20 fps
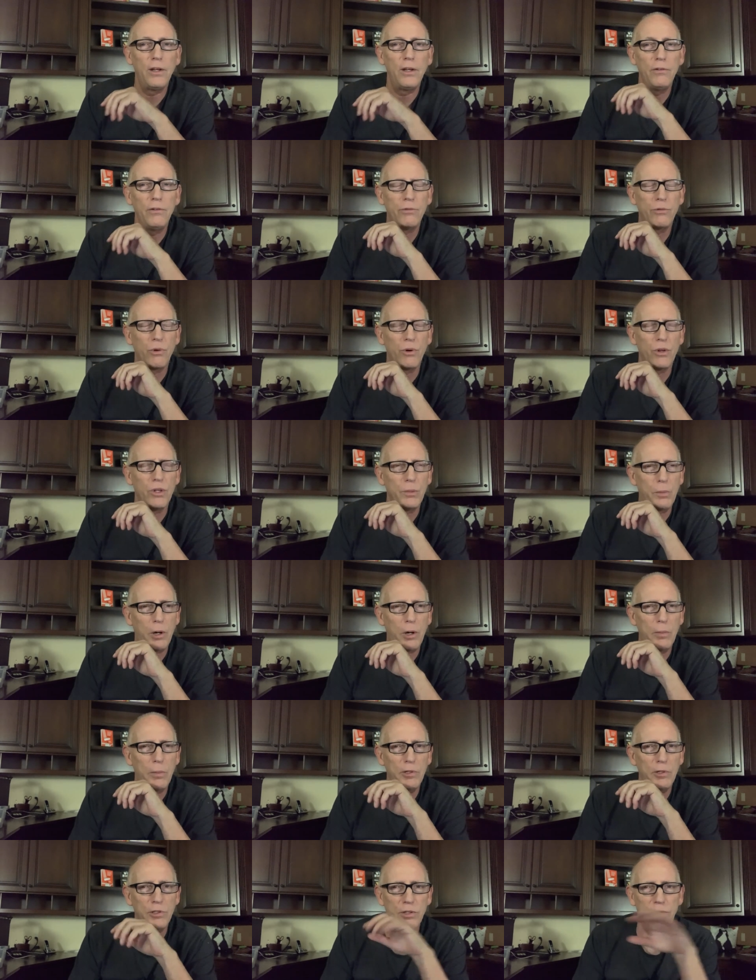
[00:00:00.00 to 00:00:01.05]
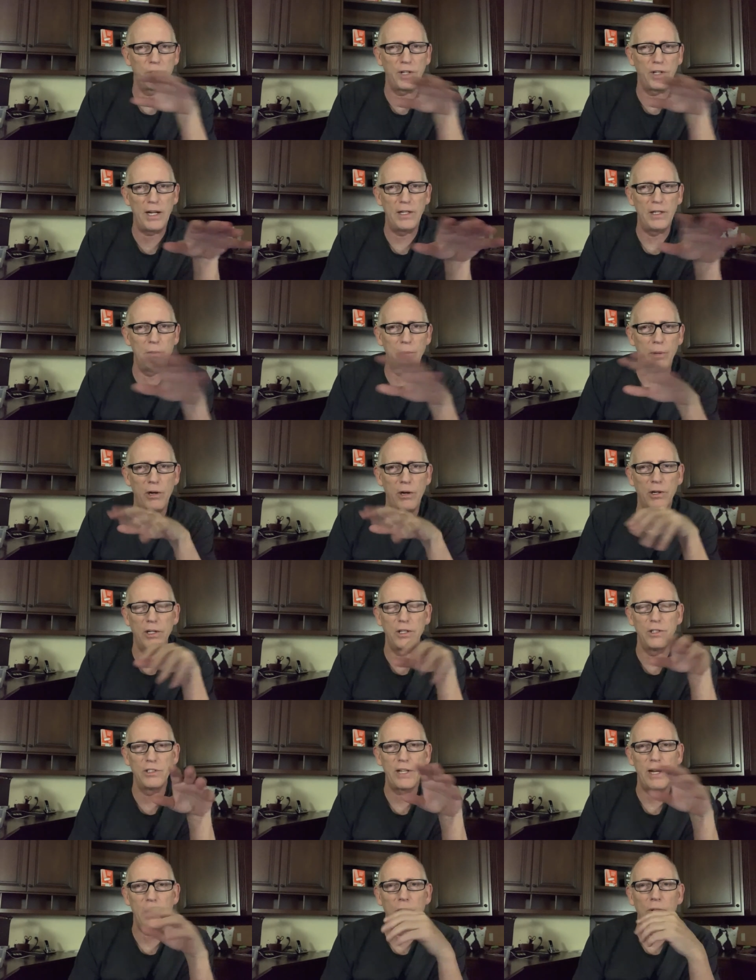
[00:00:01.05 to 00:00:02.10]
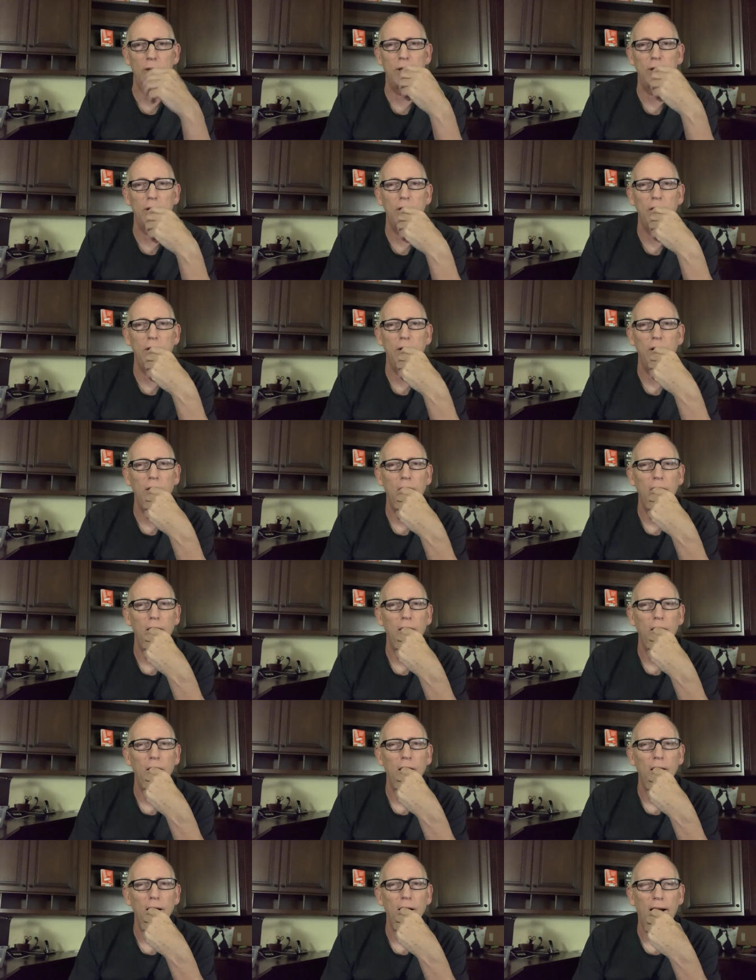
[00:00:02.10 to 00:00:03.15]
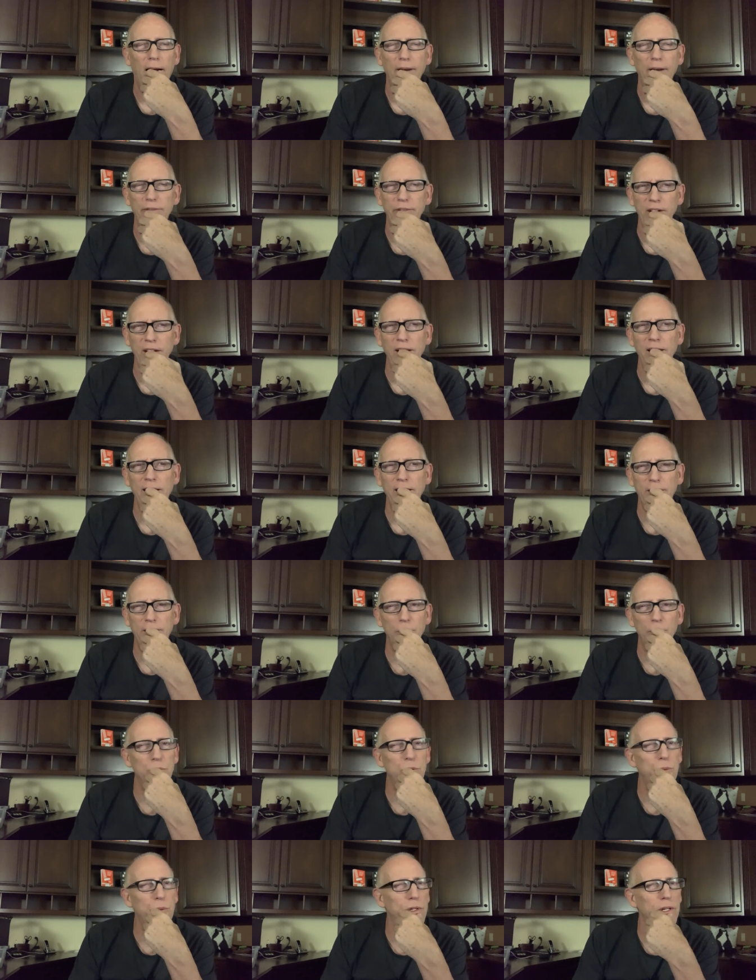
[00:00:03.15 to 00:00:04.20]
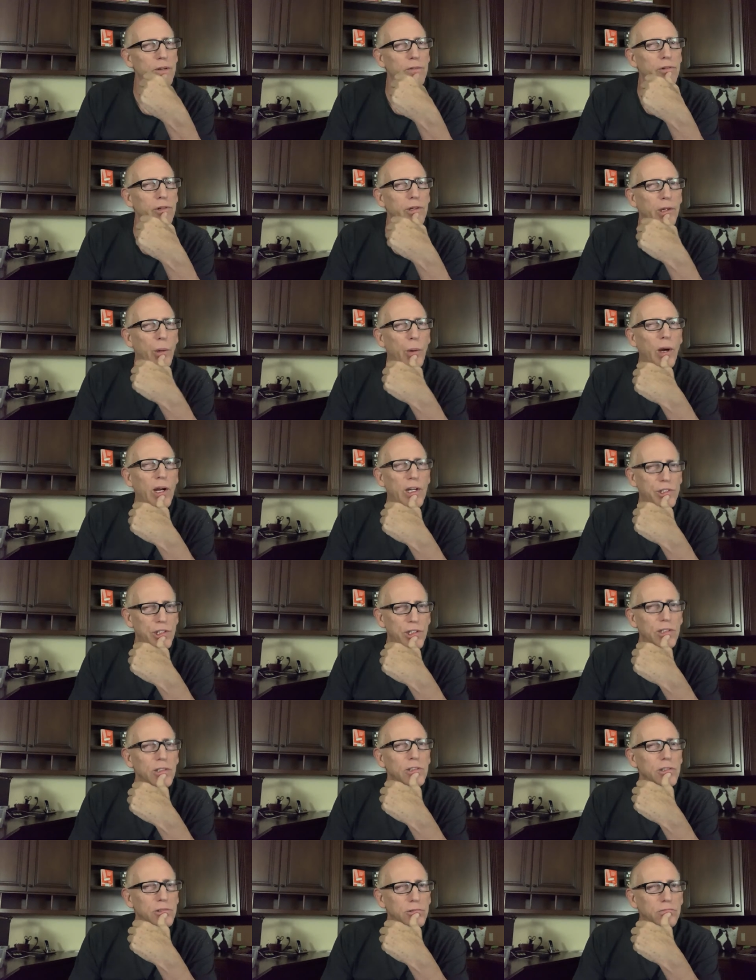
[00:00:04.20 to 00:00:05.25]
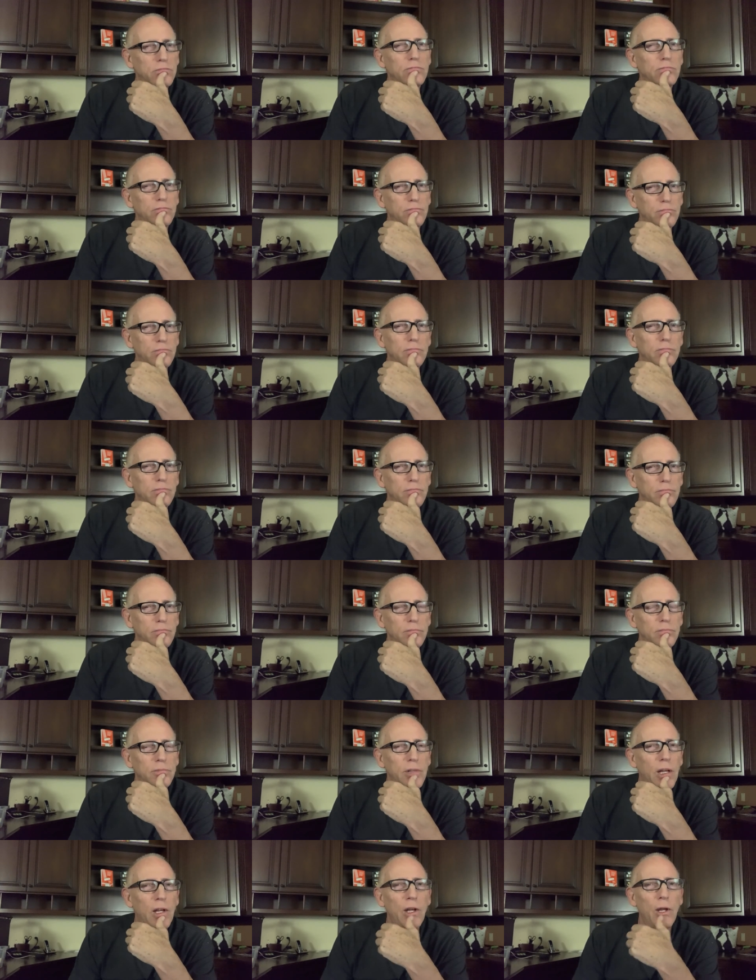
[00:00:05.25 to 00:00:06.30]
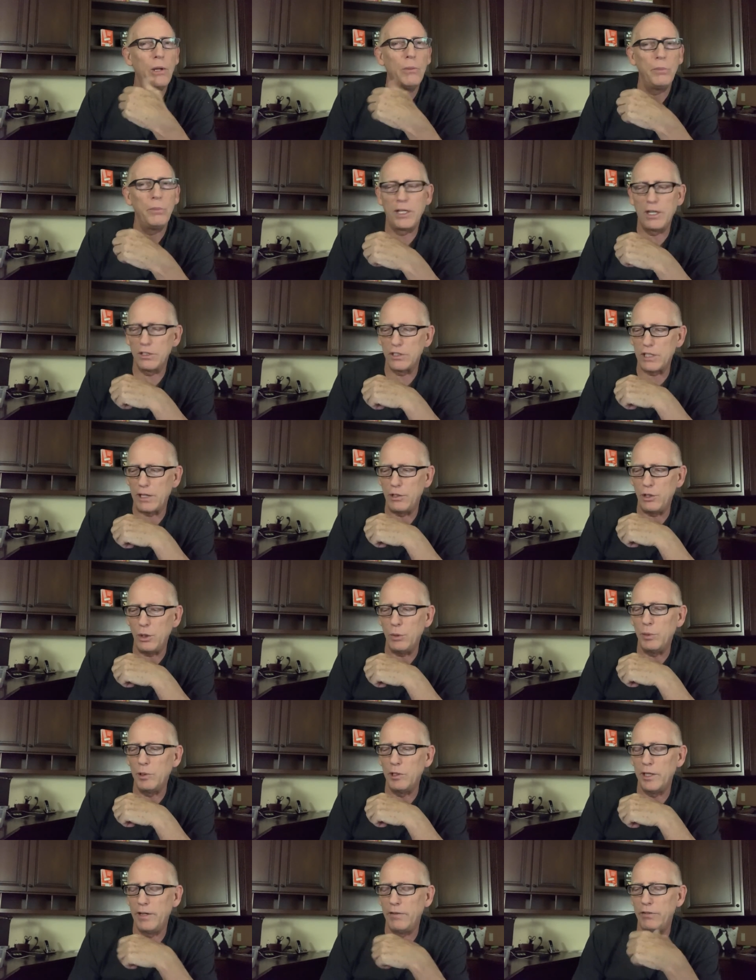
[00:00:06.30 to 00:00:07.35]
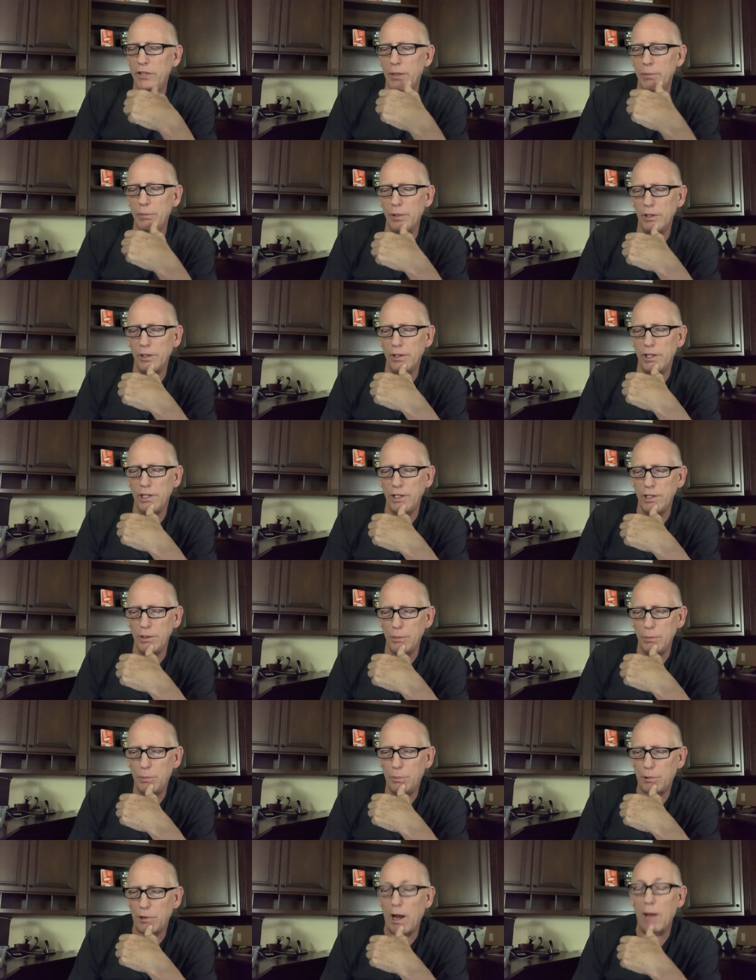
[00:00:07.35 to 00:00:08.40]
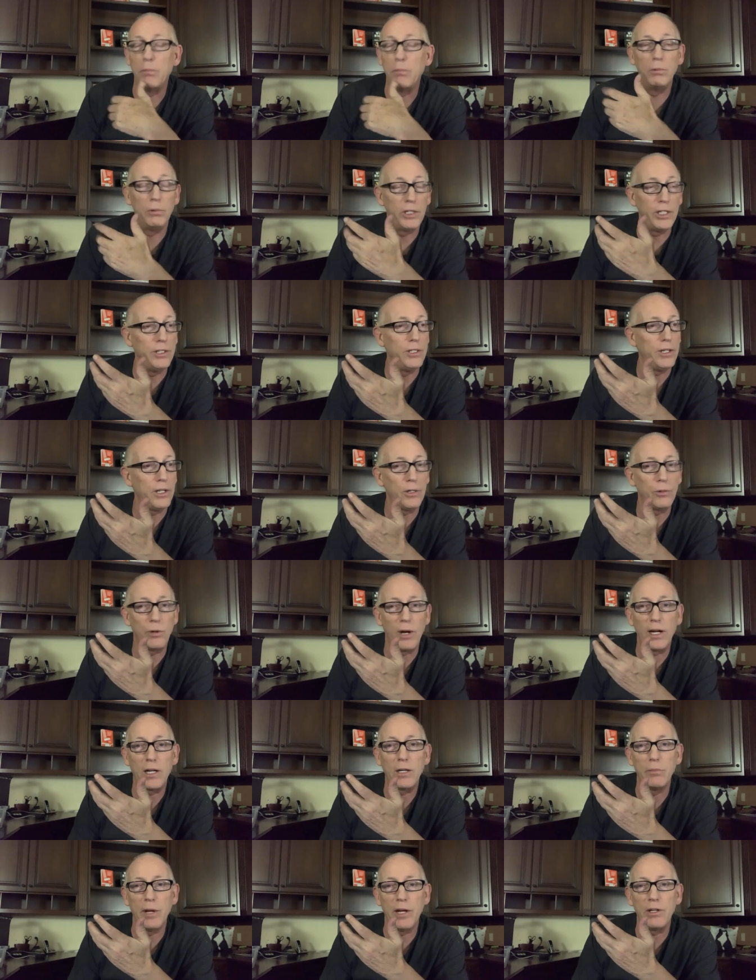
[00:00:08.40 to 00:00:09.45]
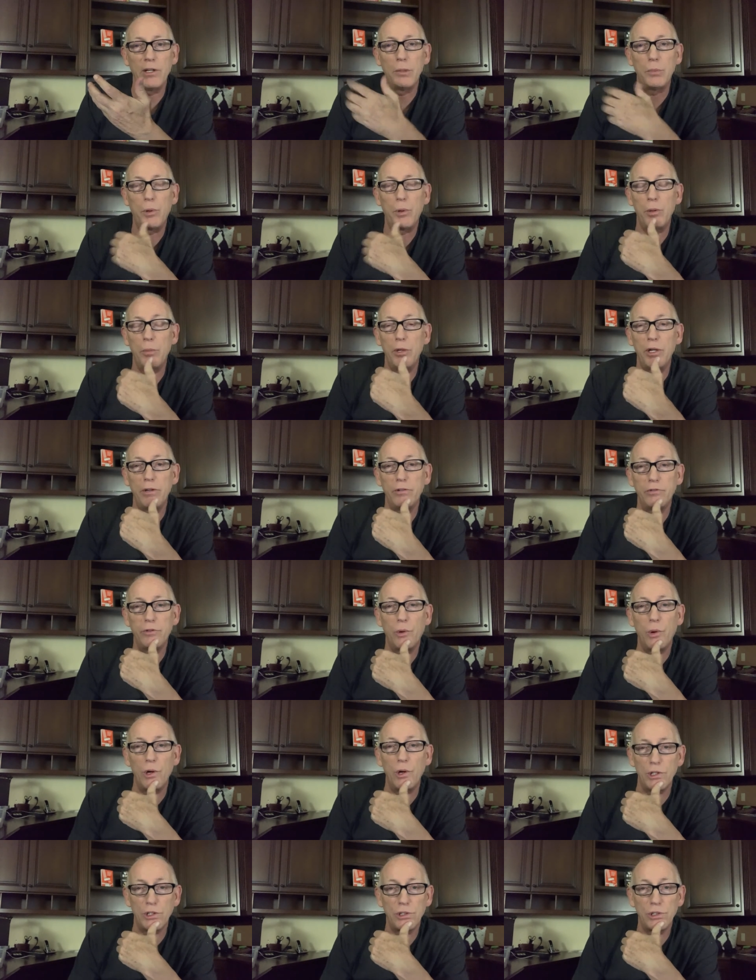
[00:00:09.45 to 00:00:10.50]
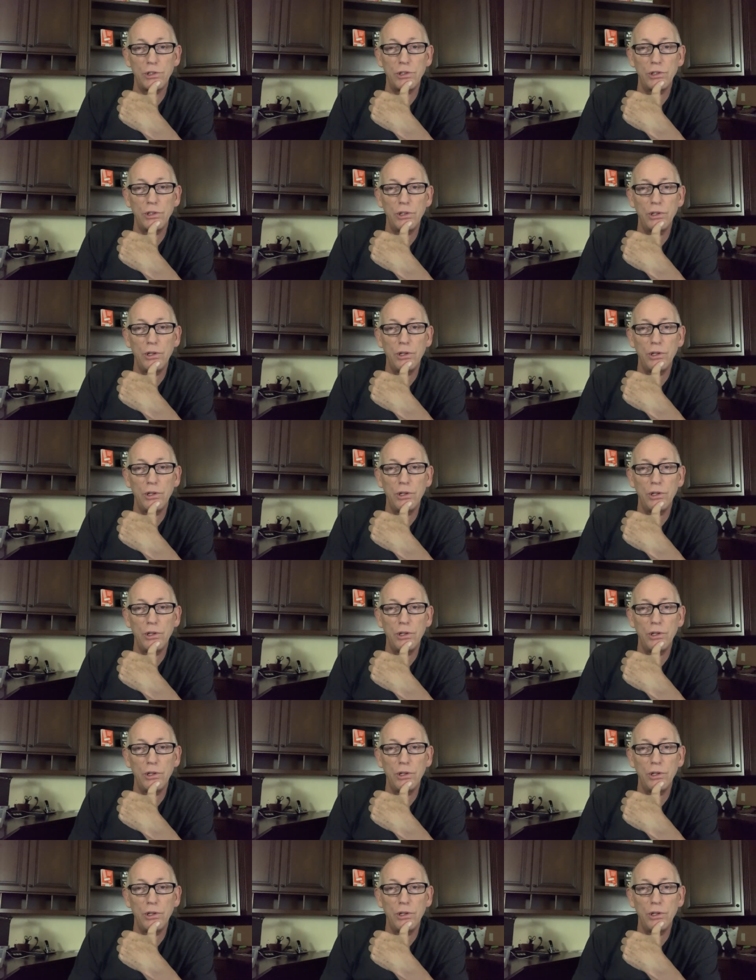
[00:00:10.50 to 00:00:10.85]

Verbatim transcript: for the purpose of getting Americans out. I feel like those were different questions. Because I do believe that Milley probably did recommend a permanent force.